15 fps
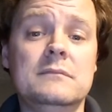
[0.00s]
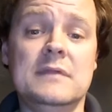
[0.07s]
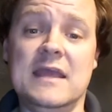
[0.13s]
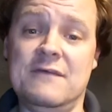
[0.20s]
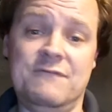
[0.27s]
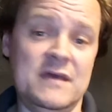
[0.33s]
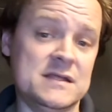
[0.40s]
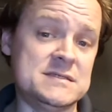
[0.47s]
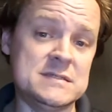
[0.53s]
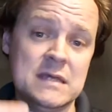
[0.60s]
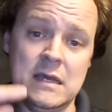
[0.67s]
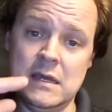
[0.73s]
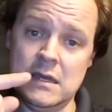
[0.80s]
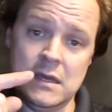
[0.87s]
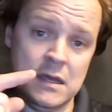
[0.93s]
If it's
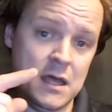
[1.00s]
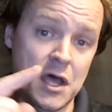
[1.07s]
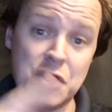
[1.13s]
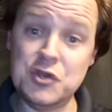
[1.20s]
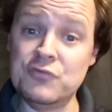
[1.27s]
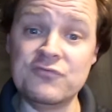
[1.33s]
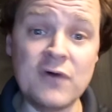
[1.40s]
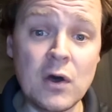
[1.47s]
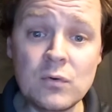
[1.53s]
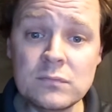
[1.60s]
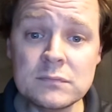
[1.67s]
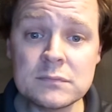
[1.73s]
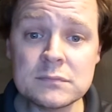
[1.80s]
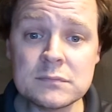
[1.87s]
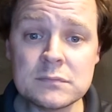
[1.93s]
a new phone,
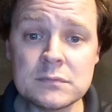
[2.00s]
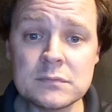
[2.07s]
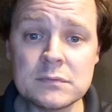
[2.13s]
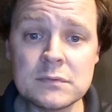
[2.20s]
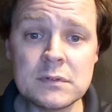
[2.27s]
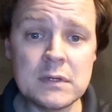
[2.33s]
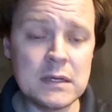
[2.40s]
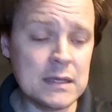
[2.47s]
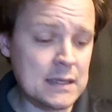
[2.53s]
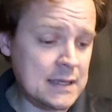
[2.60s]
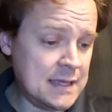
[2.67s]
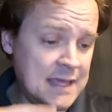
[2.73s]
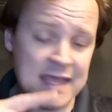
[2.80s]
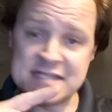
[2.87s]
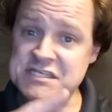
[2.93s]

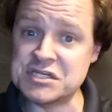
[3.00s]
it's